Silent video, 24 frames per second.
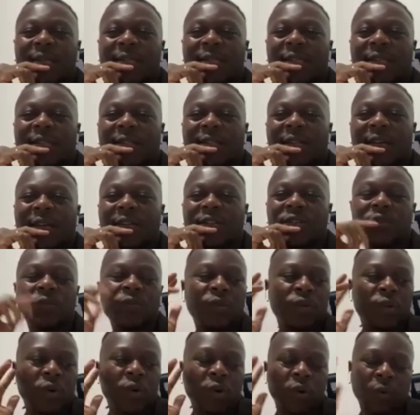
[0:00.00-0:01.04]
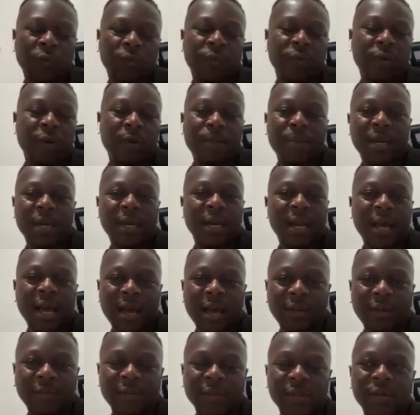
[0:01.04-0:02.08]
and you hope for a better
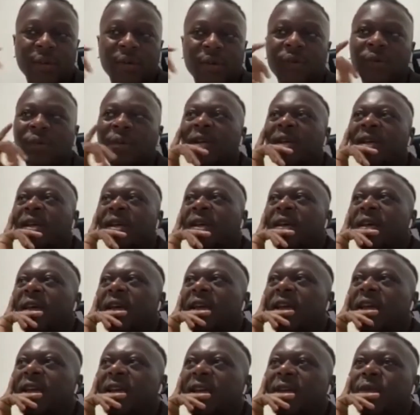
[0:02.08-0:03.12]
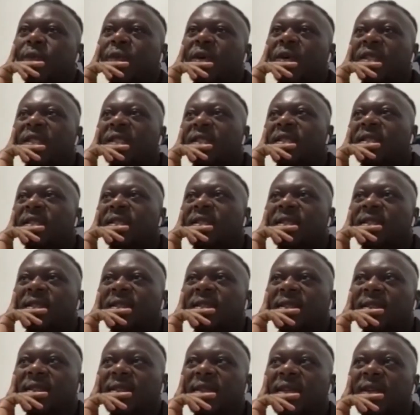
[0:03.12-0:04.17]
life. So it wasn't
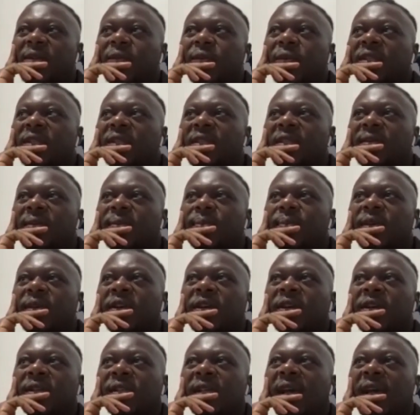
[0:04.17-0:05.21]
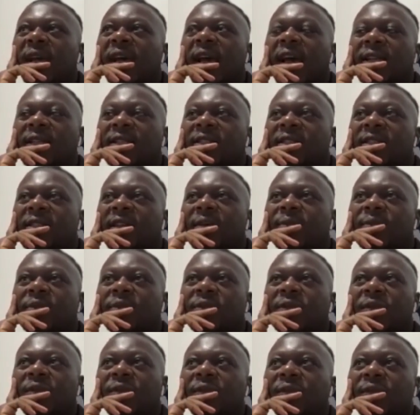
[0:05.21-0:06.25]
because I had some
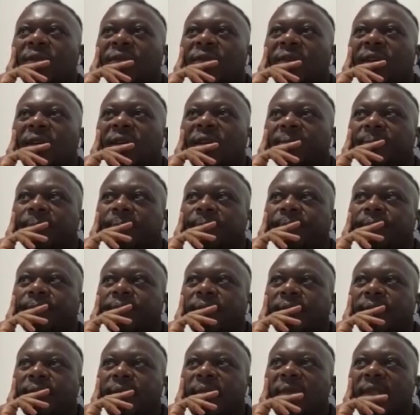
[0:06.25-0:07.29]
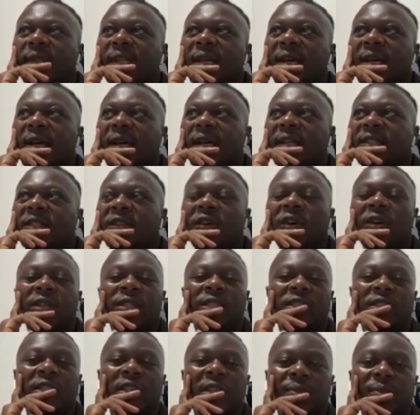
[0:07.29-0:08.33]
sort of
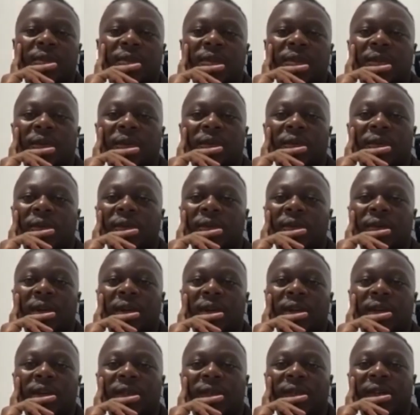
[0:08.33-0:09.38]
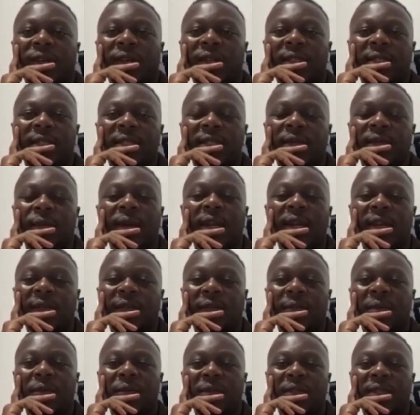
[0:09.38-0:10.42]
scholarship or university waiting for
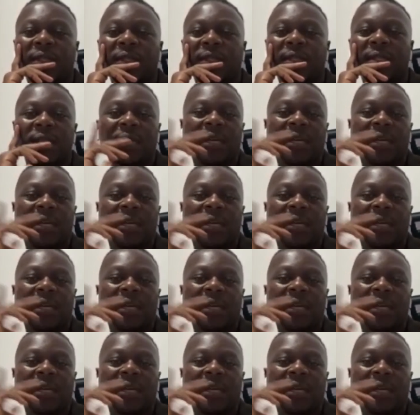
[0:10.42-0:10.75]
me. It was just